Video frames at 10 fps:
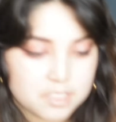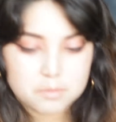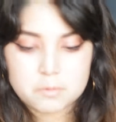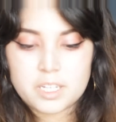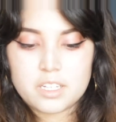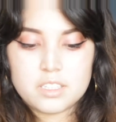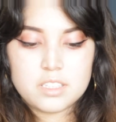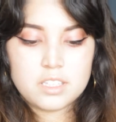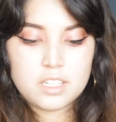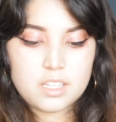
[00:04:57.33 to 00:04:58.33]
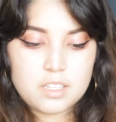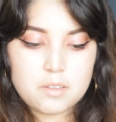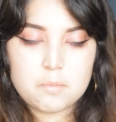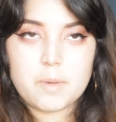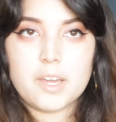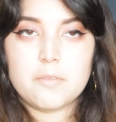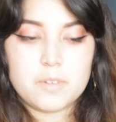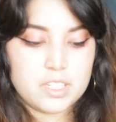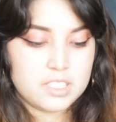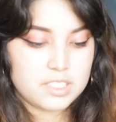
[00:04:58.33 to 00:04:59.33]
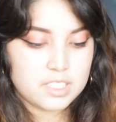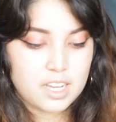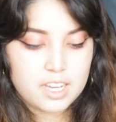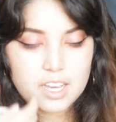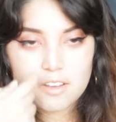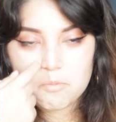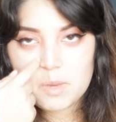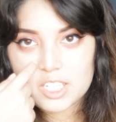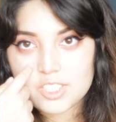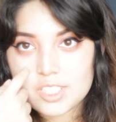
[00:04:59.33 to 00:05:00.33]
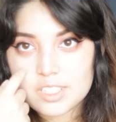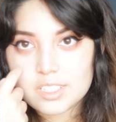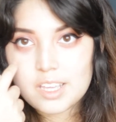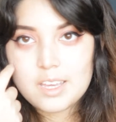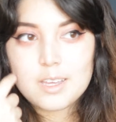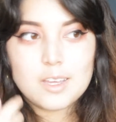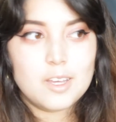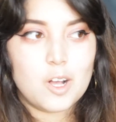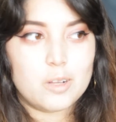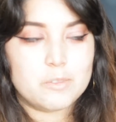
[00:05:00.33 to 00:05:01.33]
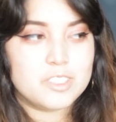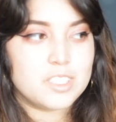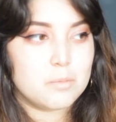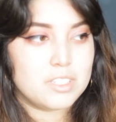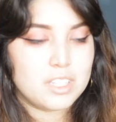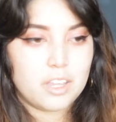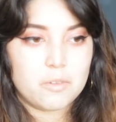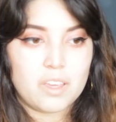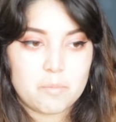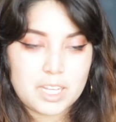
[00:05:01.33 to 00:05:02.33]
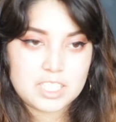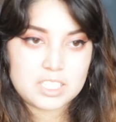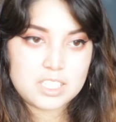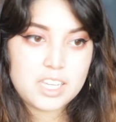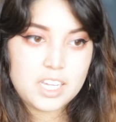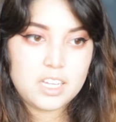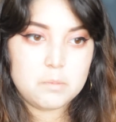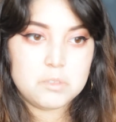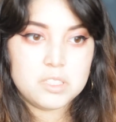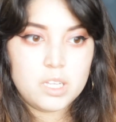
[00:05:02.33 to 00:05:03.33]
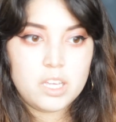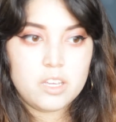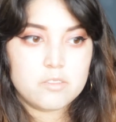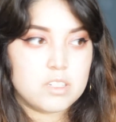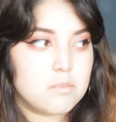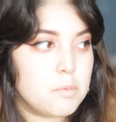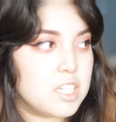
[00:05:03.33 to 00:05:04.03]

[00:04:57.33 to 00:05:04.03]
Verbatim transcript: as well. My friends and I have matching almost everything. We have matching teacups, we have